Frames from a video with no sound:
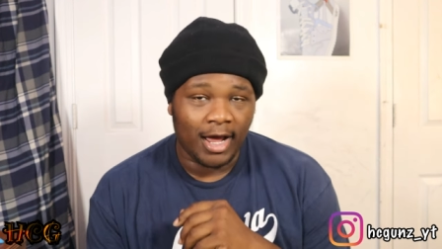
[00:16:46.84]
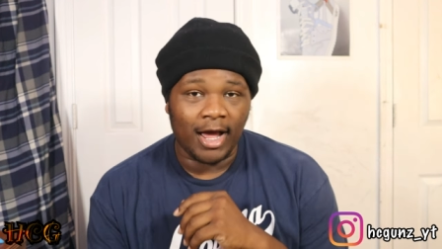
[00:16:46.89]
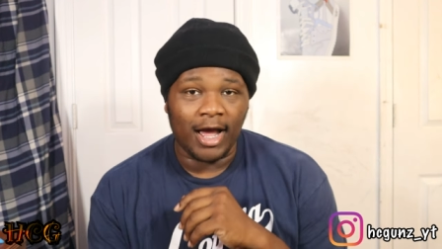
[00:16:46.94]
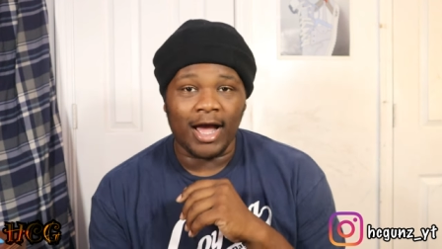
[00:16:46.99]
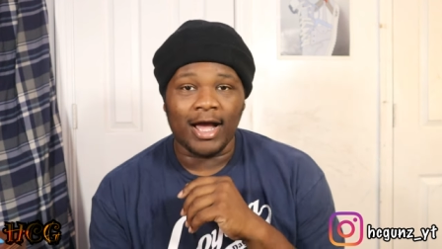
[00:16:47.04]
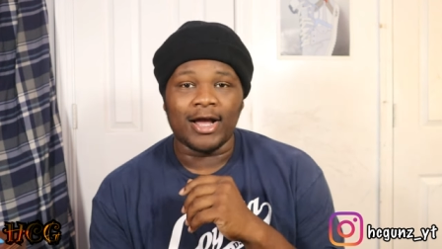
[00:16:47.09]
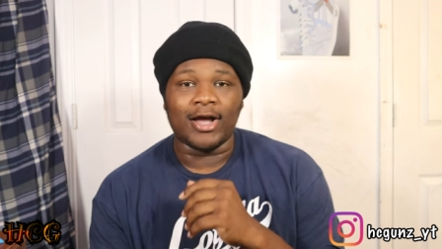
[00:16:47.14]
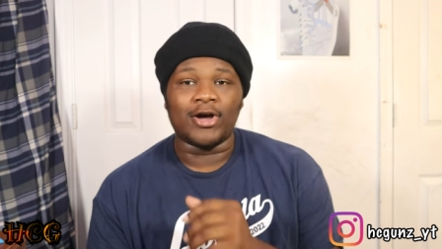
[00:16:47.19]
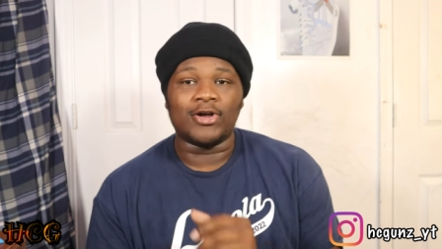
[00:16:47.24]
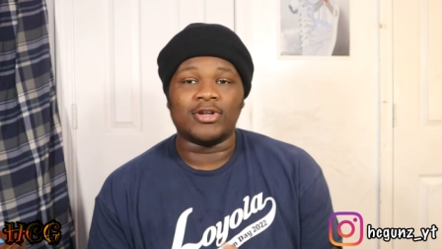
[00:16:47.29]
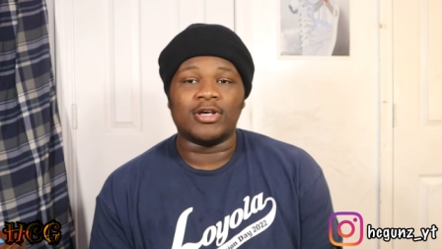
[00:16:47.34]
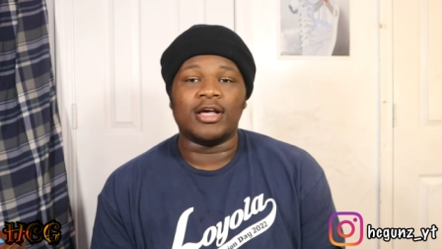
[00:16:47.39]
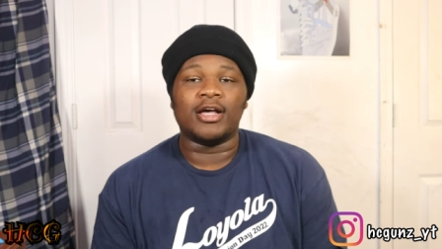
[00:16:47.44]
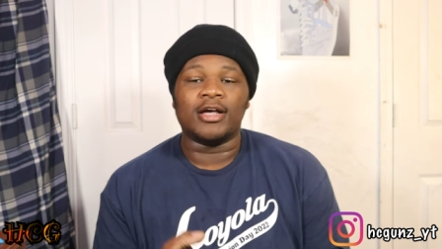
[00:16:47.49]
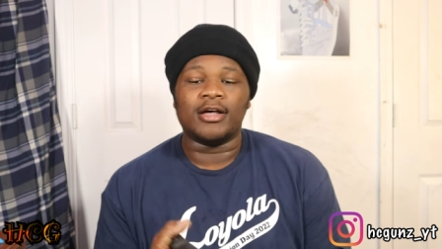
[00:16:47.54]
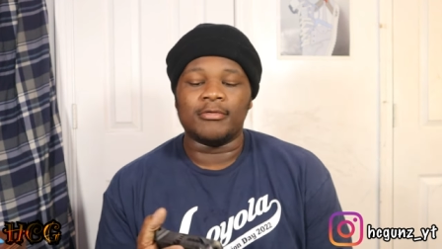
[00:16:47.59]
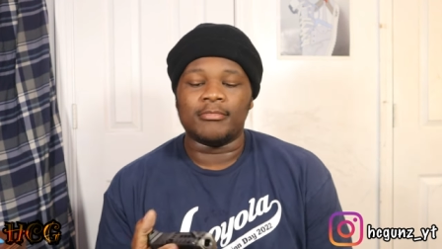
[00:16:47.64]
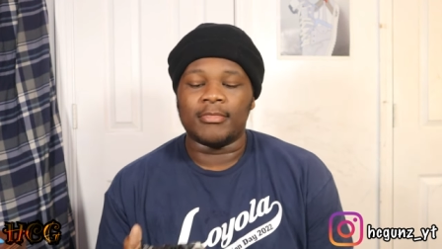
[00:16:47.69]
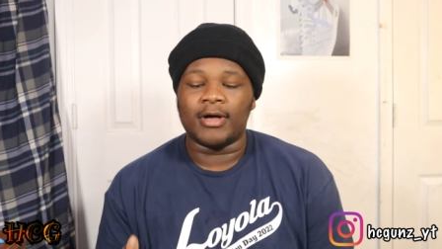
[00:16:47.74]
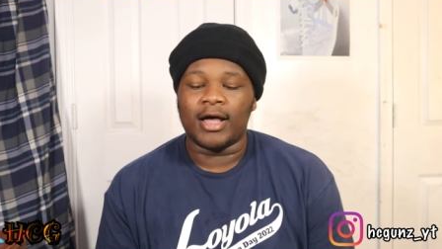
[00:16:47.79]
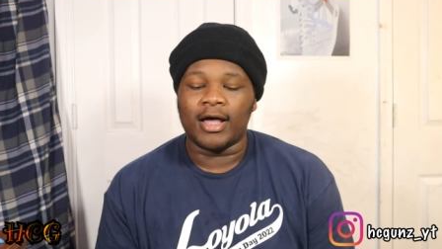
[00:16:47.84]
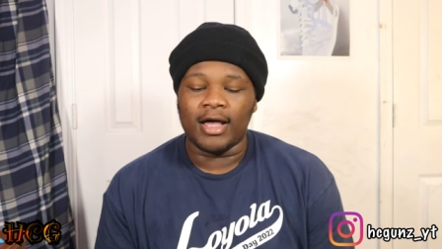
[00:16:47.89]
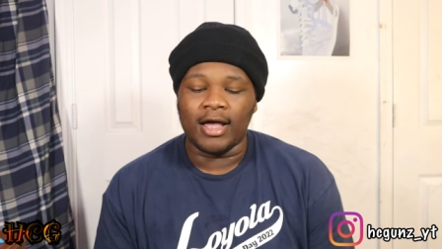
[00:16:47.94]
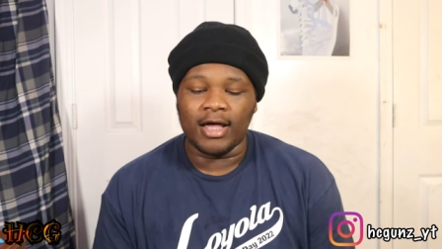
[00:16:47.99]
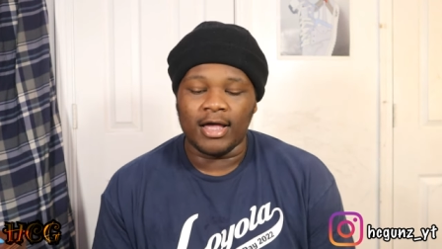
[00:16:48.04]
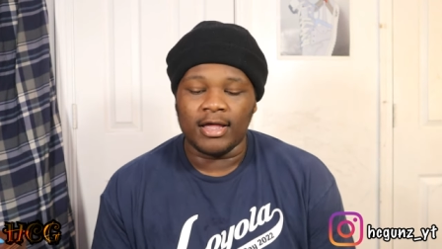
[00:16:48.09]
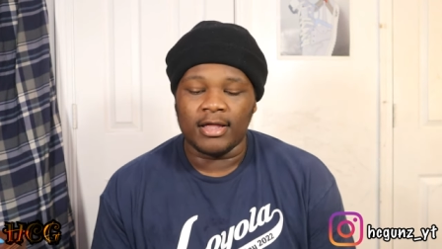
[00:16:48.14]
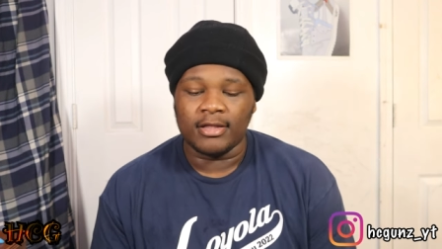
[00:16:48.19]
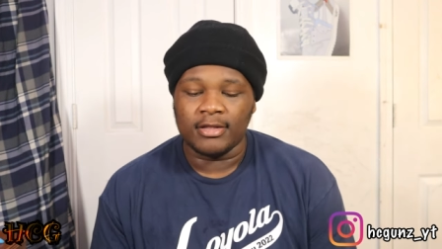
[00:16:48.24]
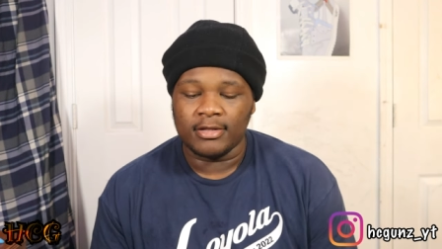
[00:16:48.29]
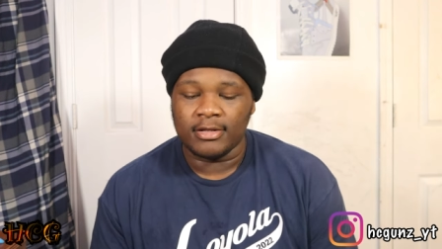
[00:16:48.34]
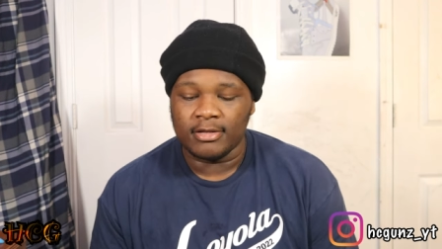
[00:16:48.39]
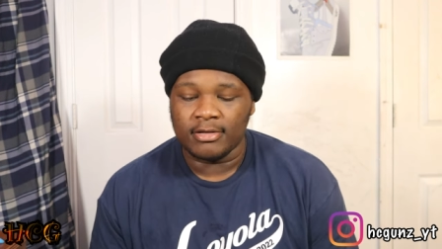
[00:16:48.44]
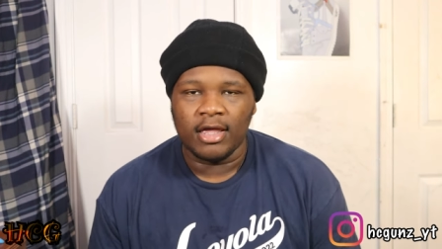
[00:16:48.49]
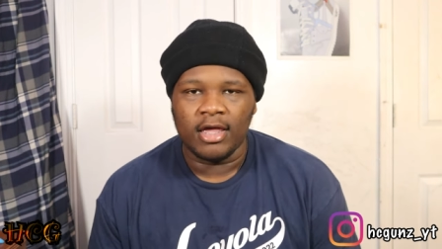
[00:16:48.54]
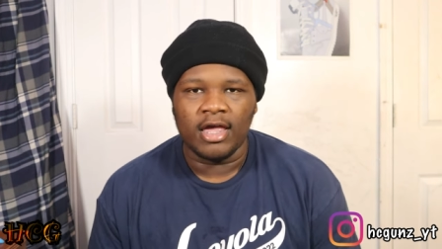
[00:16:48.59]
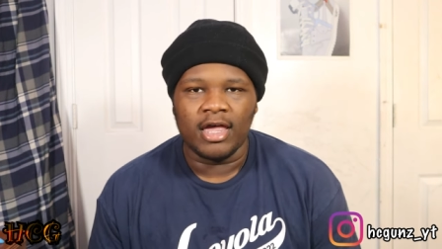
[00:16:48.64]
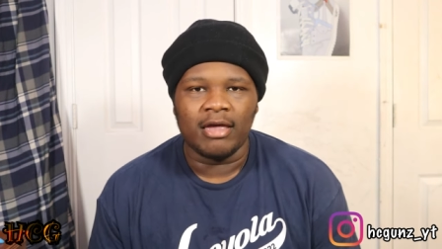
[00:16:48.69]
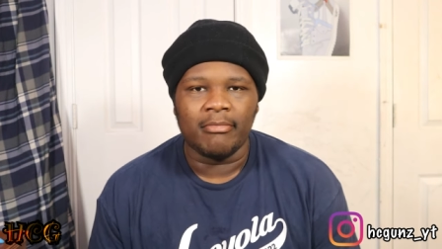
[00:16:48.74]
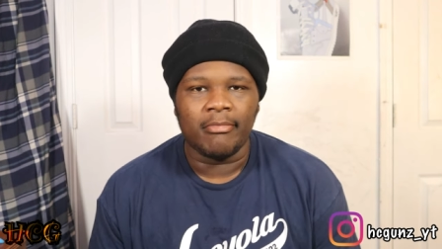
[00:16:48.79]
I go to up mine
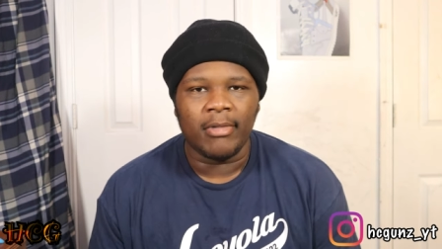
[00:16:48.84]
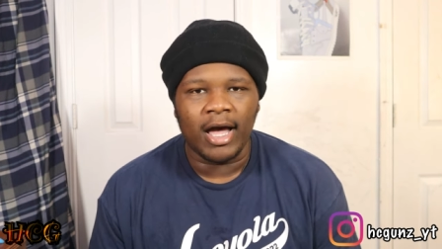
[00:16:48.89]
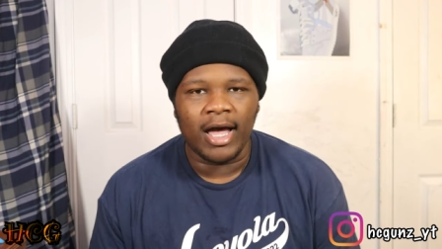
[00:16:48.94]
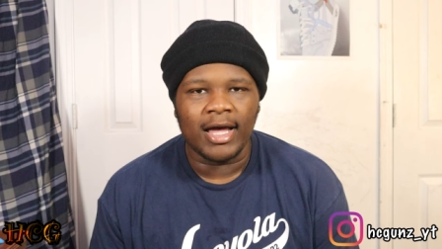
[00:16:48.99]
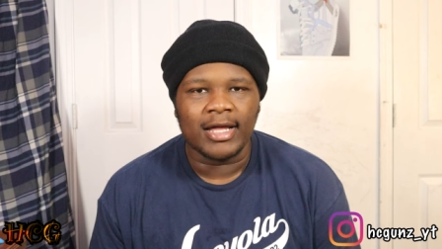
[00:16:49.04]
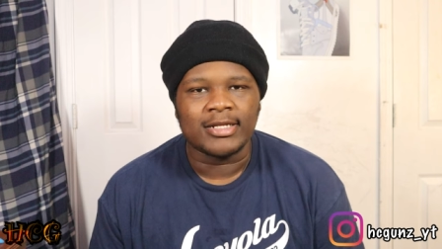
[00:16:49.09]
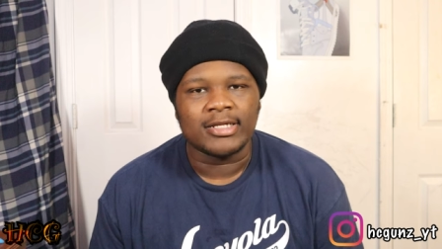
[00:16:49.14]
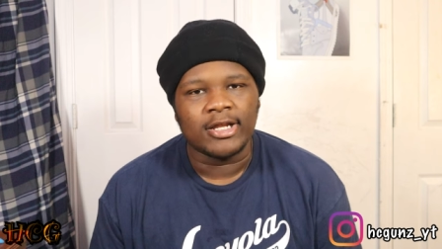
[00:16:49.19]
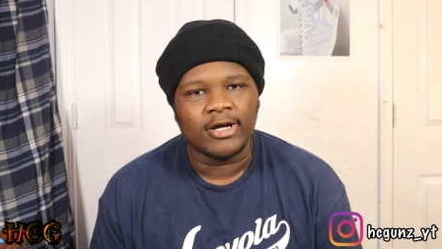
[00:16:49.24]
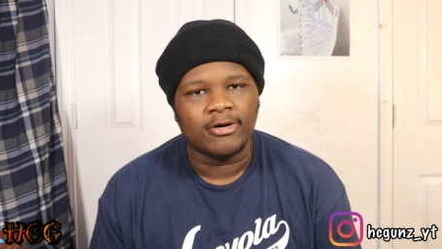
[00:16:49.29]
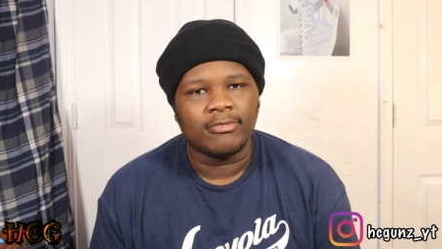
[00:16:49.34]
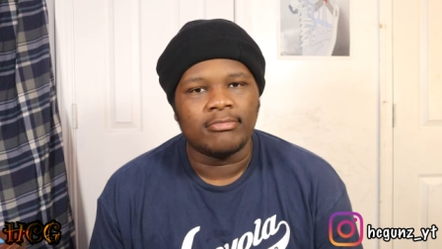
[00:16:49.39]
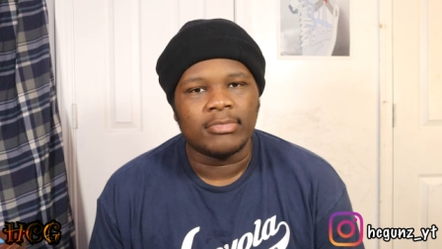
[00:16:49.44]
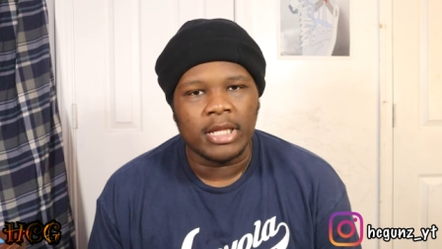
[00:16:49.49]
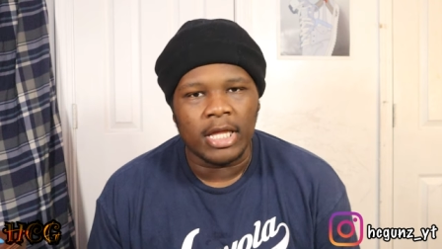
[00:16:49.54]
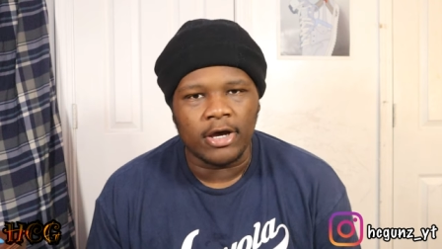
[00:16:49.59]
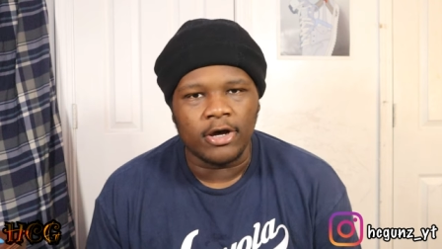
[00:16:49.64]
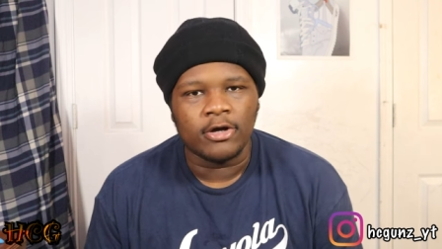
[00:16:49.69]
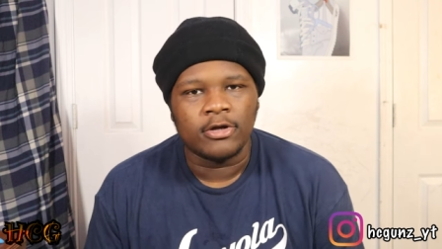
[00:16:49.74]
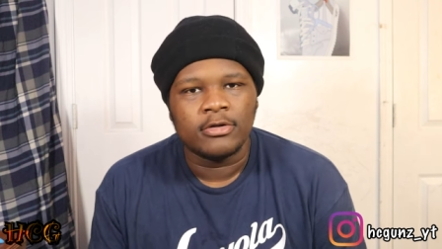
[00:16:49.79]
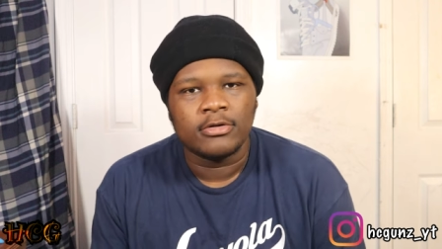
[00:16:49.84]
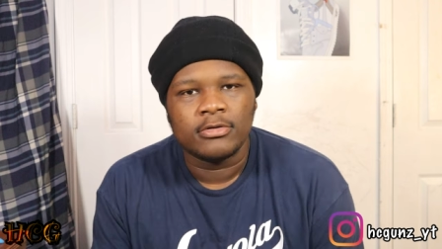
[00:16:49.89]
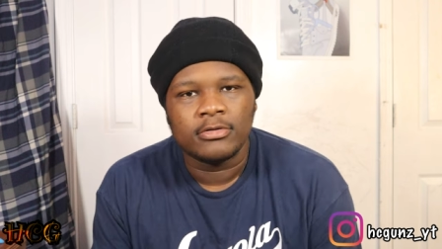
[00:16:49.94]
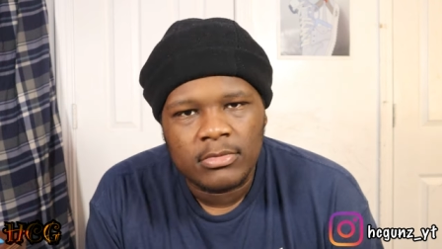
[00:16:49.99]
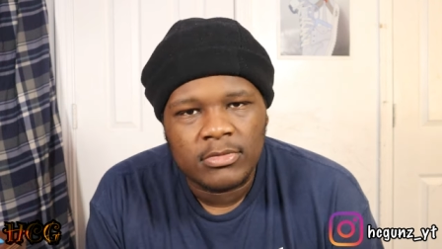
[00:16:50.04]
and mine don't blow.